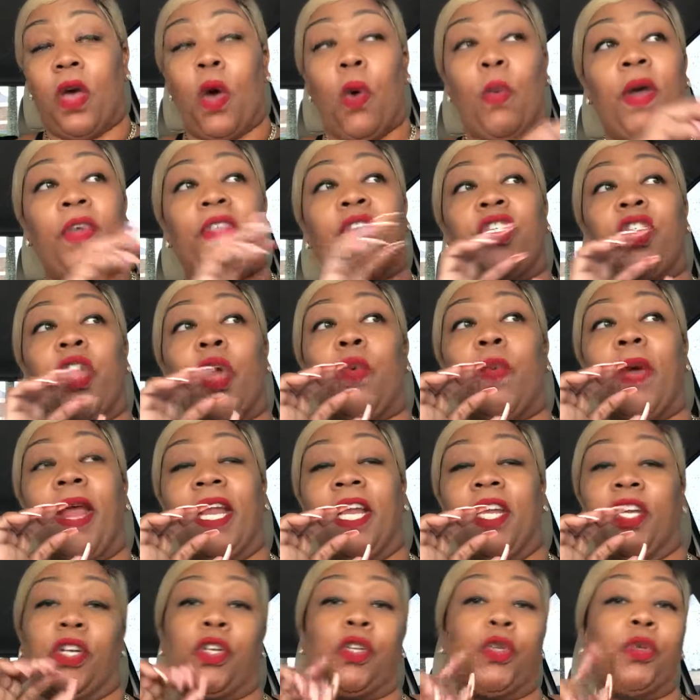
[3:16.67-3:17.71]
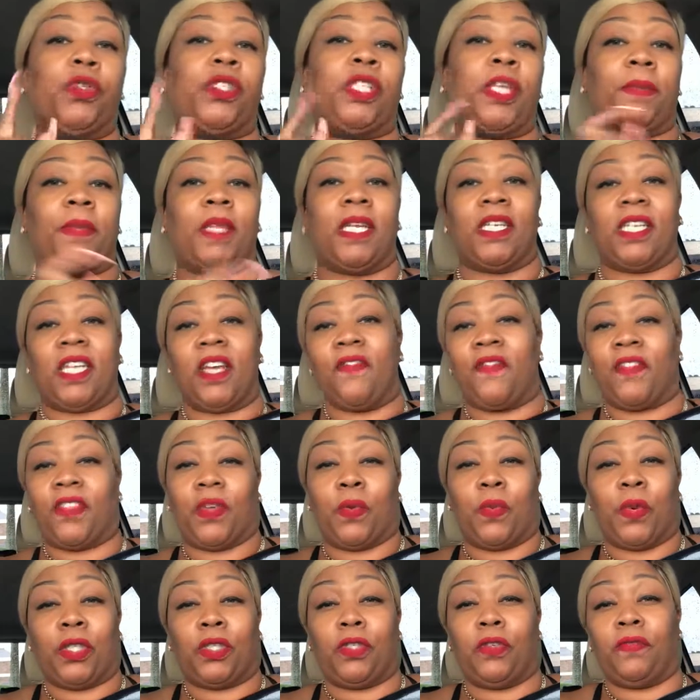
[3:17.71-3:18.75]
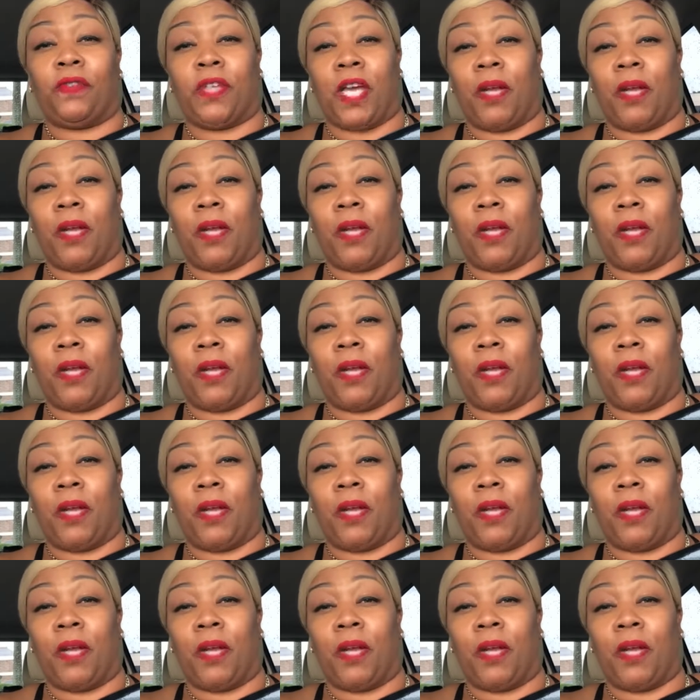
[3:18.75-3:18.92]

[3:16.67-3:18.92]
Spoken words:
whether you're ready to do something different than what you've